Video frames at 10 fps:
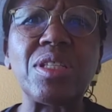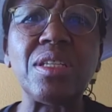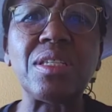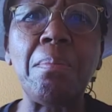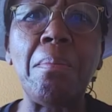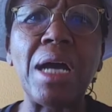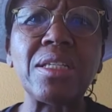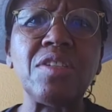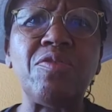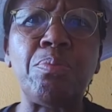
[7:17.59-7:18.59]
this
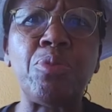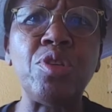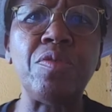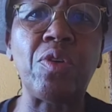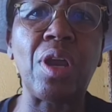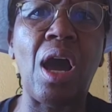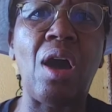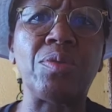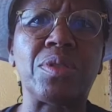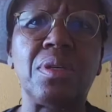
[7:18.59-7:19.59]
massive, beautiful
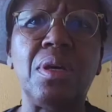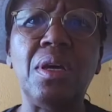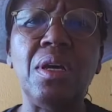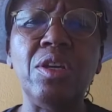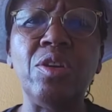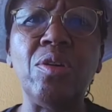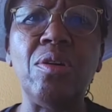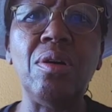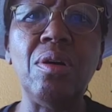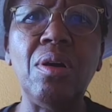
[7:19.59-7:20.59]
house, you
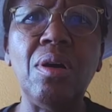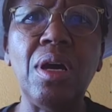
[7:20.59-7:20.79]
know,